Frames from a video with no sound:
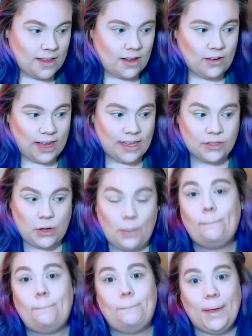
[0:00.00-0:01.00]
Okay, so
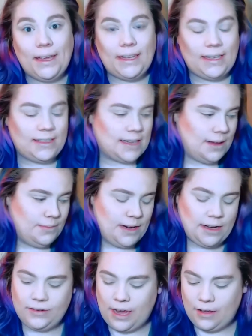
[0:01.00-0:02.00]
baking time
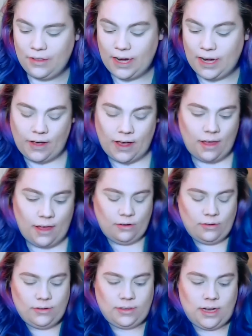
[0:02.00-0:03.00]
now. Now that I've got
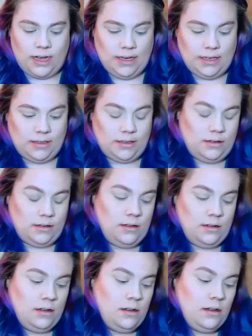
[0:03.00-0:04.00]
those guys
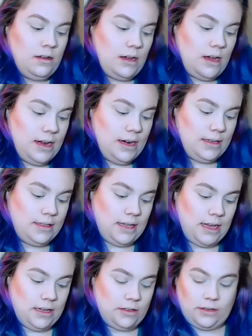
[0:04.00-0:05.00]
kind of
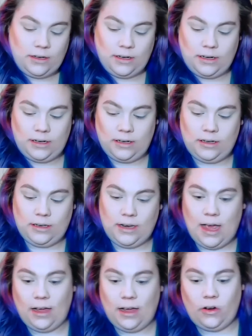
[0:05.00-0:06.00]
set so they're going to
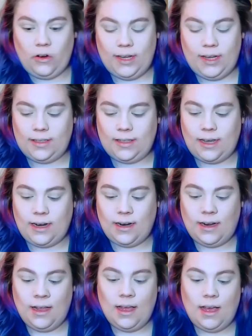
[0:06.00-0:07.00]
not crease
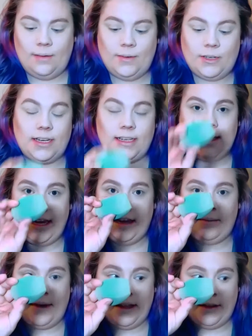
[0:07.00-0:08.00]
there, I'm just going to
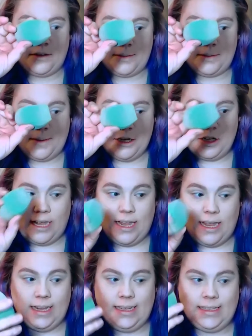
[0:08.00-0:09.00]
take my little sponge
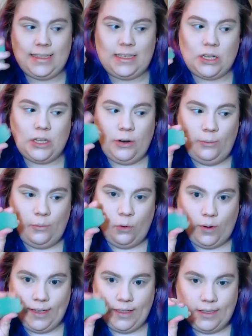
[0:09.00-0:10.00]
again. He's still a little
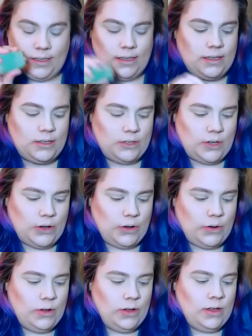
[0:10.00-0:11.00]
moist,
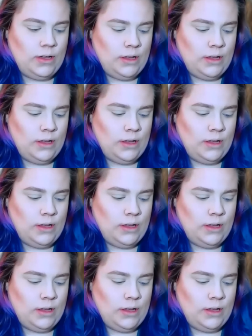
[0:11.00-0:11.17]
so,